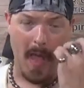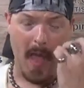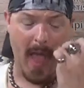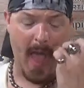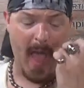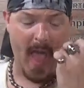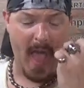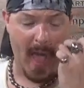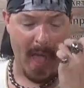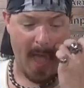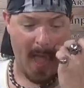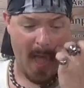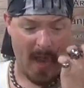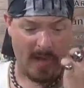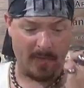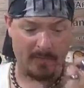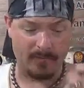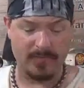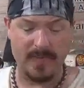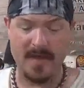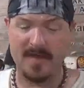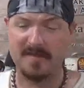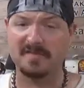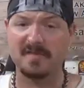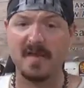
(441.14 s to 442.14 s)
and
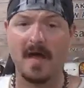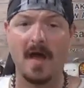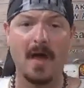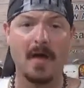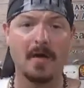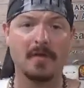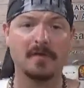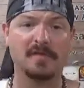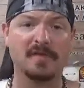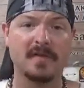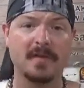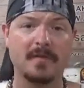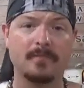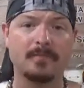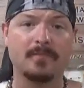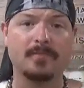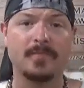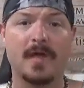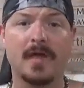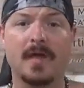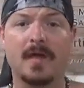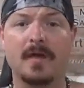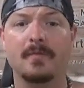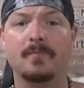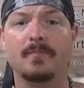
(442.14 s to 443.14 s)
that's awesome.
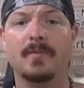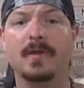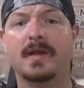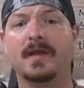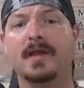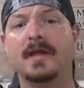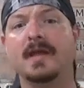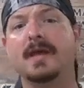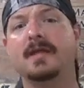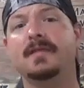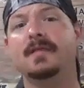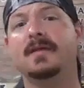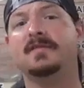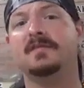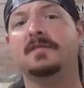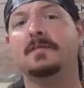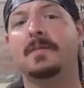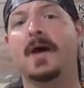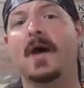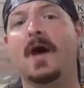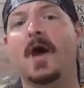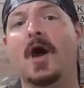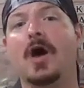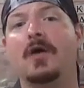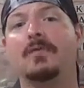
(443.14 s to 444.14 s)
But again, that's
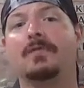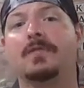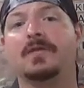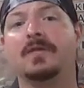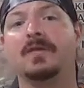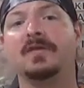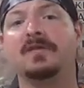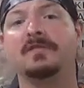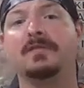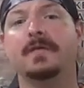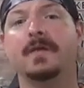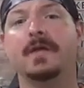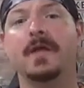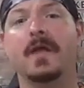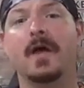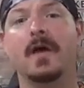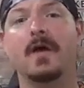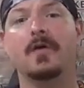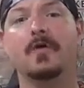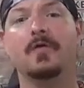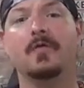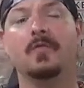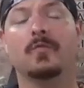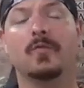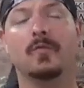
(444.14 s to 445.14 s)
about all for this
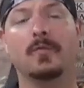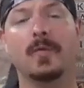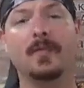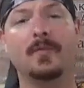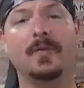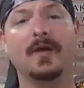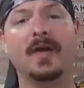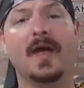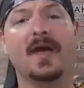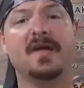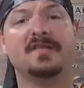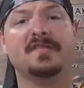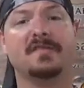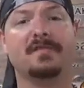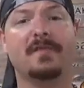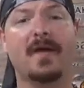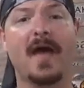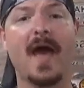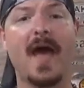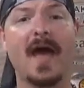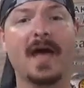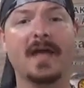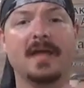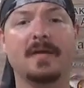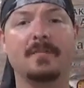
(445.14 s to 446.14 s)
video. Remember guys, if
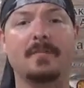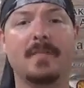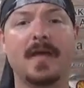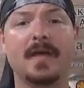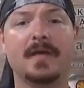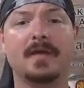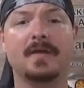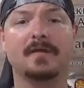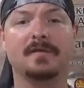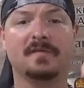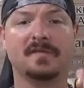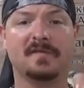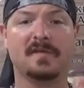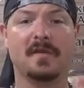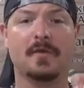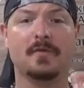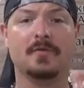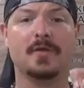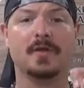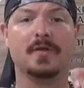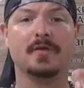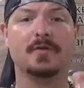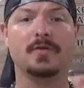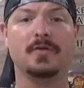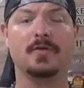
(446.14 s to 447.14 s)
I can make it, so
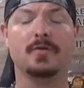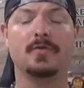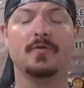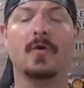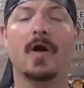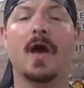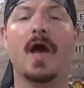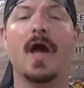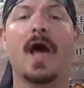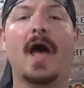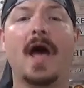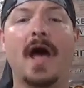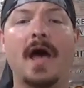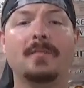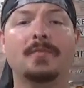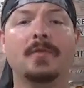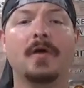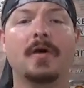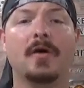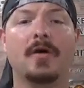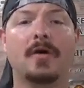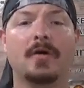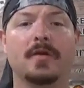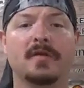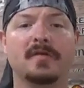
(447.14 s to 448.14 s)
can you. I'm the
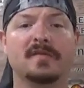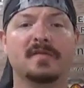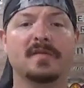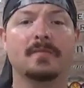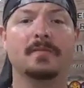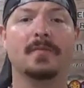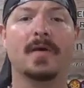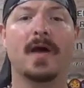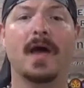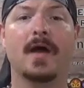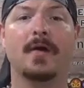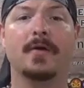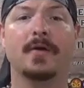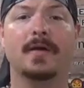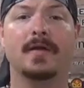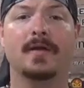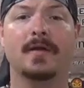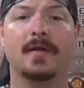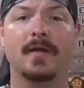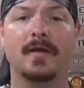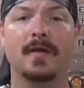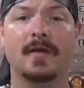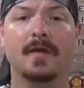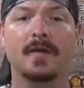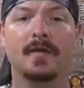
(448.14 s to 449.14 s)
Artisan Pirate.
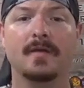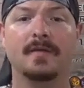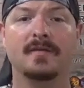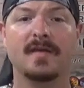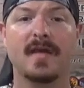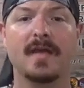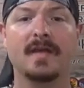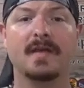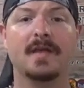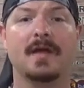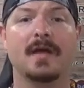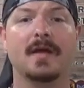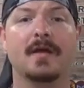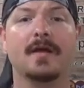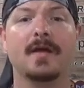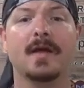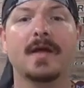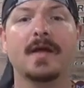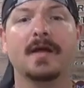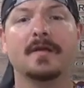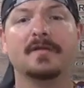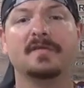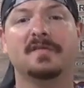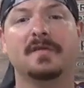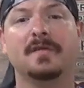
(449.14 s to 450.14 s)
Take care,
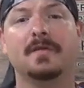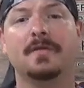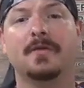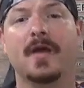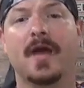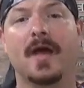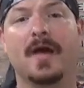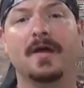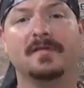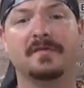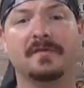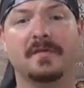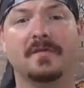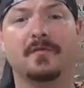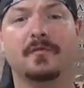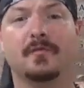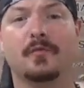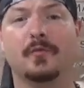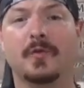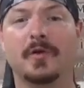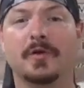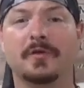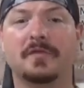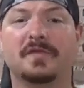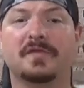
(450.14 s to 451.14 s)
and I'll see you guys
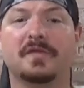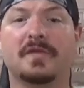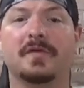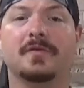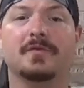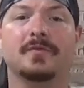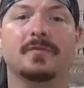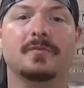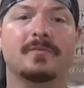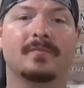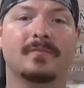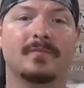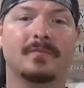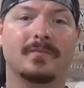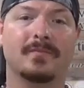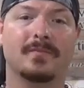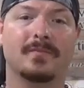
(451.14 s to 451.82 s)
real soon.